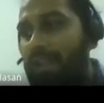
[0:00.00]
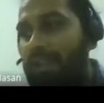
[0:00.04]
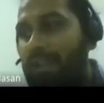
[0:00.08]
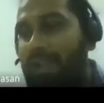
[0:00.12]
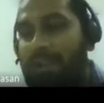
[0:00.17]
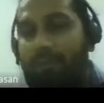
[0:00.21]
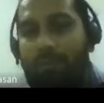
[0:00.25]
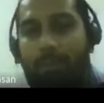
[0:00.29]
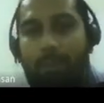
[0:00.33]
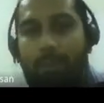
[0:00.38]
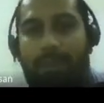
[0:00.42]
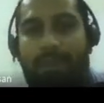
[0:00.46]

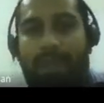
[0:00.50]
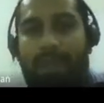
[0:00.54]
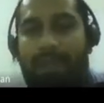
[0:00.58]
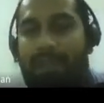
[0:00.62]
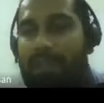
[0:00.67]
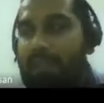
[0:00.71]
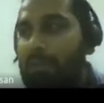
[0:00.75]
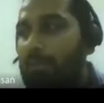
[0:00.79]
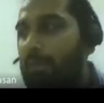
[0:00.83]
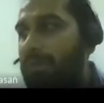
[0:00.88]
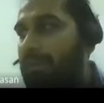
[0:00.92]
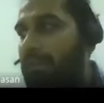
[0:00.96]
that would be
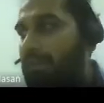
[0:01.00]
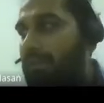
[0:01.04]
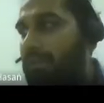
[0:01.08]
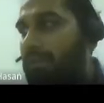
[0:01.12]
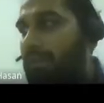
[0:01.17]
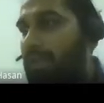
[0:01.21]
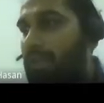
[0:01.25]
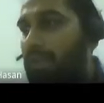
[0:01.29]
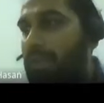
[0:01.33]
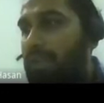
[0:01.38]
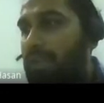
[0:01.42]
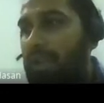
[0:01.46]
19
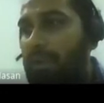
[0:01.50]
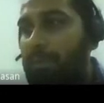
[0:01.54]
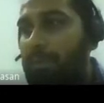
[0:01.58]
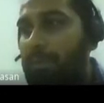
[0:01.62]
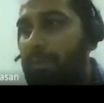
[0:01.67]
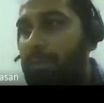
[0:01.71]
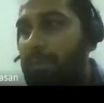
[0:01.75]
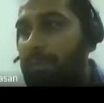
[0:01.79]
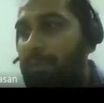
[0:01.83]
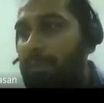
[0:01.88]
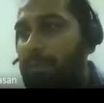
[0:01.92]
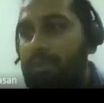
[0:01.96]
misses.
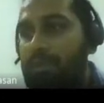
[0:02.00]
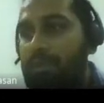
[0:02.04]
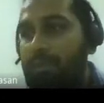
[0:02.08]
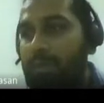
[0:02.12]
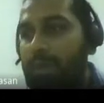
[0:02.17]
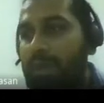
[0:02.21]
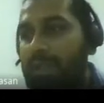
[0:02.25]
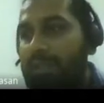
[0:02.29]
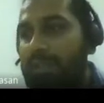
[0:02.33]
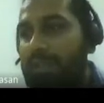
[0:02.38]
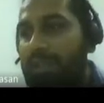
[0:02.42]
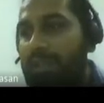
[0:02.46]
Compared to the
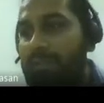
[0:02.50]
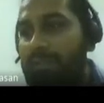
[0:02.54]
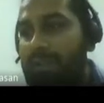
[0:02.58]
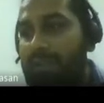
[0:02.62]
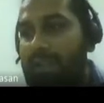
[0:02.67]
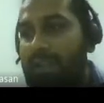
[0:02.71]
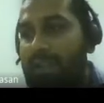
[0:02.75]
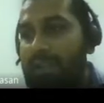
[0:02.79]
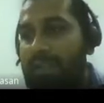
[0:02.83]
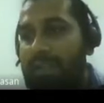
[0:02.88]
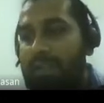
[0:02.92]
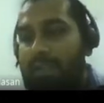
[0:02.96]
one that we
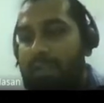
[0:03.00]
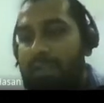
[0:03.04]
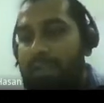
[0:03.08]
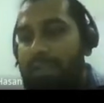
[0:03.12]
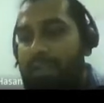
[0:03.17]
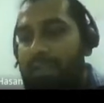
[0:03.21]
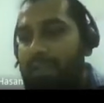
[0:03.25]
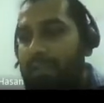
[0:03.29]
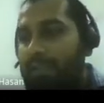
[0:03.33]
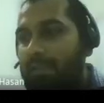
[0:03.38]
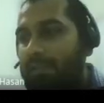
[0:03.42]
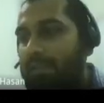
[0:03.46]
did
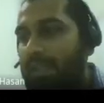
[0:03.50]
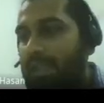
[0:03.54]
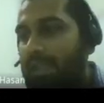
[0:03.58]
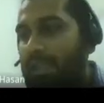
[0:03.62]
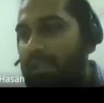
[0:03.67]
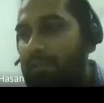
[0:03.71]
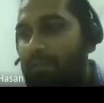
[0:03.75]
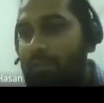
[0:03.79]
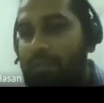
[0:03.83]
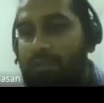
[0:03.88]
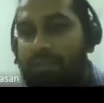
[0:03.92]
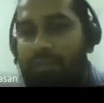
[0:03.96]
earlier,
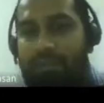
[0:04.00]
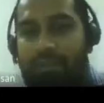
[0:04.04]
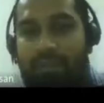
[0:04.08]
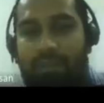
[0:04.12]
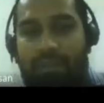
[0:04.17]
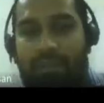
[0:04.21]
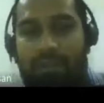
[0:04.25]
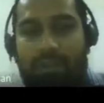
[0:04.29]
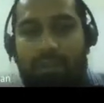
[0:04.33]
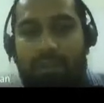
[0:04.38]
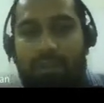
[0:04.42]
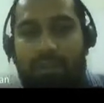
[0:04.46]
that was
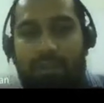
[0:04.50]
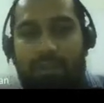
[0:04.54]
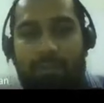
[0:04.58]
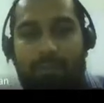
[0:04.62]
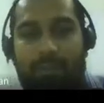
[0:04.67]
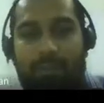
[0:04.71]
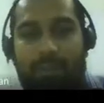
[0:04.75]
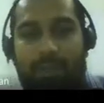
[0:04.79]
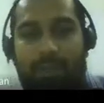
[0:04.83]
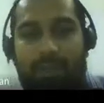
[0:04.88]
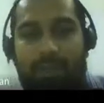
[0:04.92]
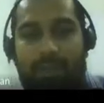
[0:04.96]

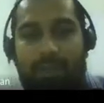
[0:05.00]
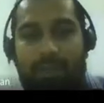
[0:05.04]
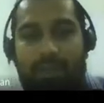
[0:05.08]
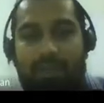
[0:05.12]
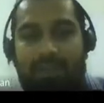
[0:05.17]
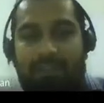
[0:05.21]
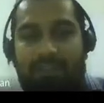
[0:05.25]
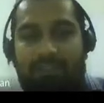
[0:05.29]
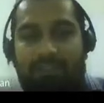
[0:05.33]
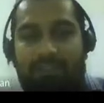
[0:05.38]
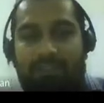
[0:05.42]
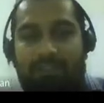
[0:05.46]
very
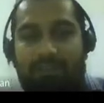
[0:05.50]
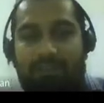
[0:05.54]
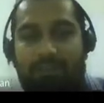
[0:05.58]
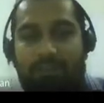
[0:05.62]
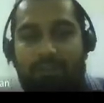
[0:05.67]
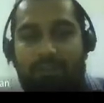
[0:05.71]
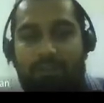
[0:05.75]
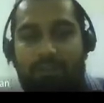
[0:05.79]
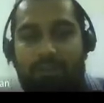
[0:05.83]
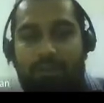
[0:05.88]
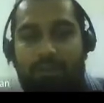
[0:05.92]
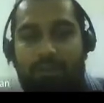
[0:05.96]
large.
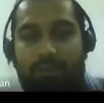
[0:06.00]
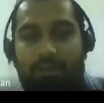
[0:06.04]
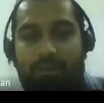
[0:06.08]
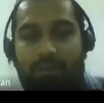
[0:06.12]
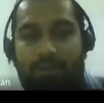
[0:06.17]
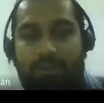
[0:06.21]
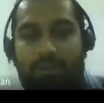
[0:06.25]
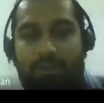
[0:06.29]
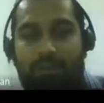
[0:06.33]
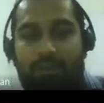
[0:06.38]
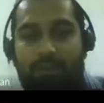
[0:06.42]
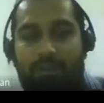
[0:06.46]
So
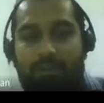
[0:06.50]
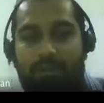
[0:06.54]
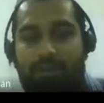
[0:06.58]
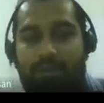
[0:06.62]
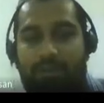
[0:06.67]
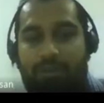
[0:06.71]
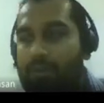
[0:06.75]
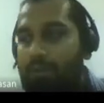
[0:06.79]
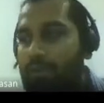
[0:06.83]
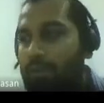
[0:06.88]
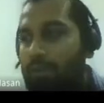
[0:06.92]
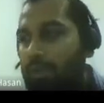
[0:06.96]

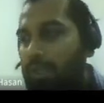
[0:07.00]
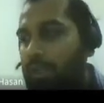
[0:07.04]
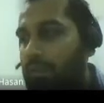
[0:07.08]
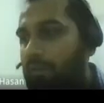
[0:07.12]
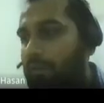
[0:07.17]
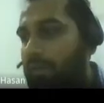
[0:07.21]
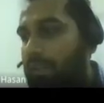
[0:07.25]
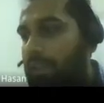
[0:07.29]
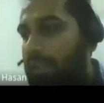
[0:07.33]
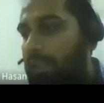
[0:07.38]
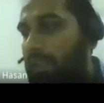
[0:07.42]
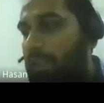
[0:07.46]
you're
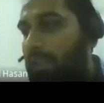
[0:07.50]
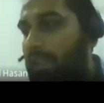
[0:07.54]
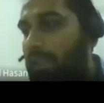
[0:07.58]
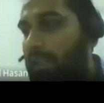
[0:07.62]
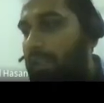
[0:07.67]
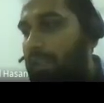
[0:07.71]
talking over here